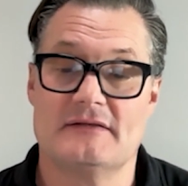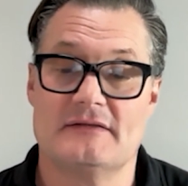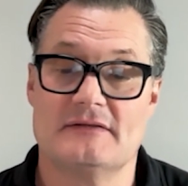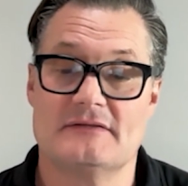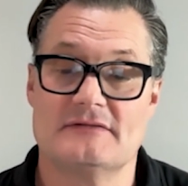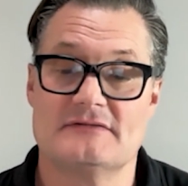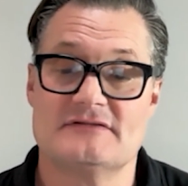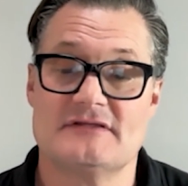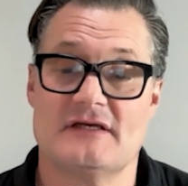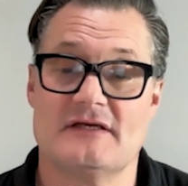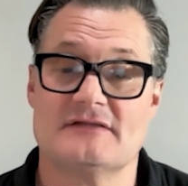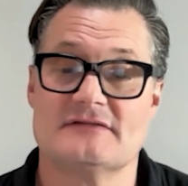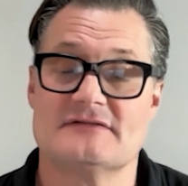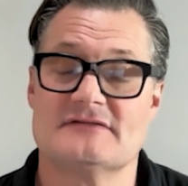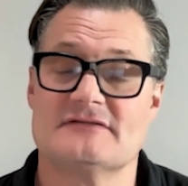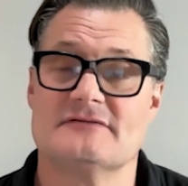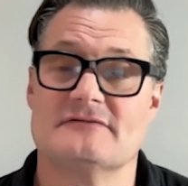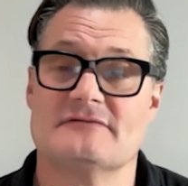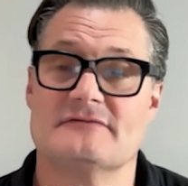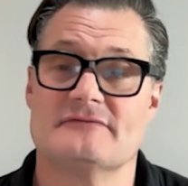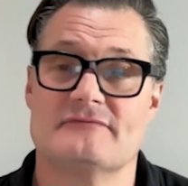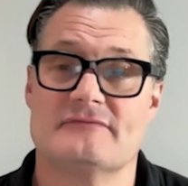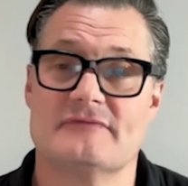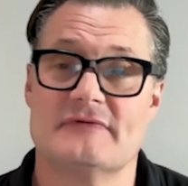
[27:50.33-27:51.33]
chance
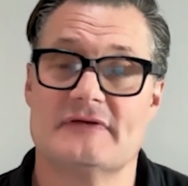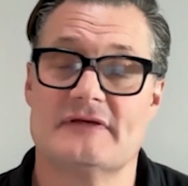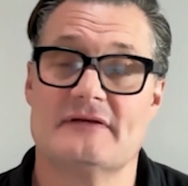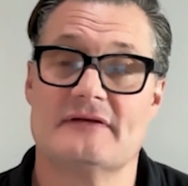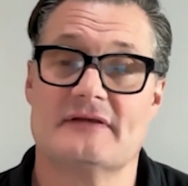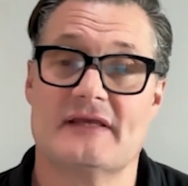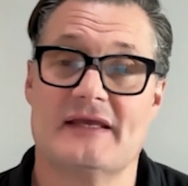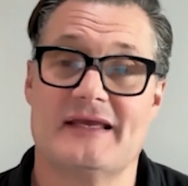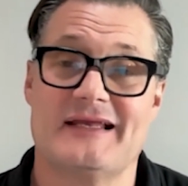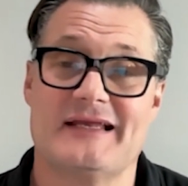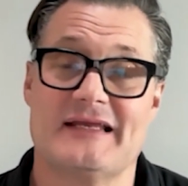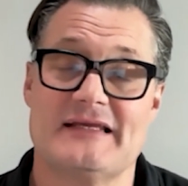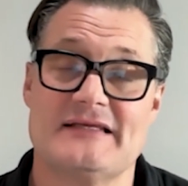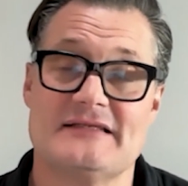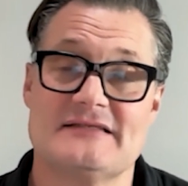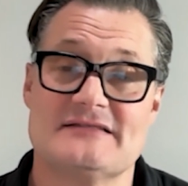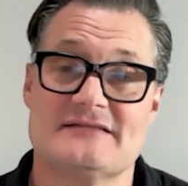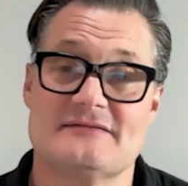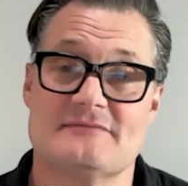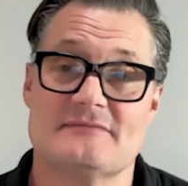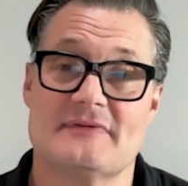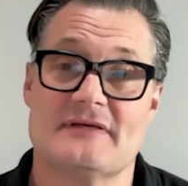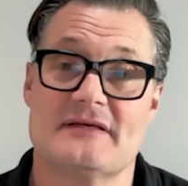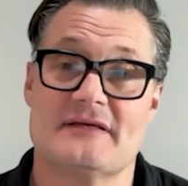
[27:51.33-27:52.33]
of getting it
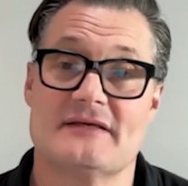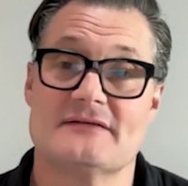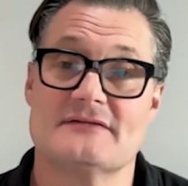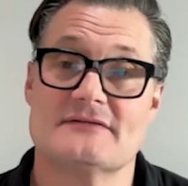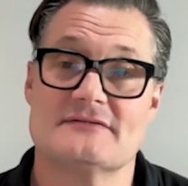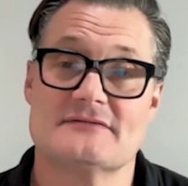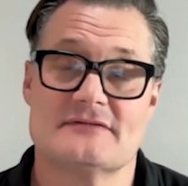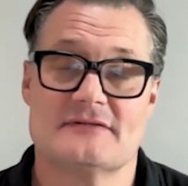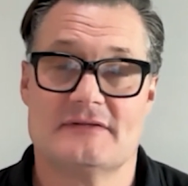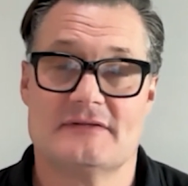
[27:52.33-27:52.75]
to match.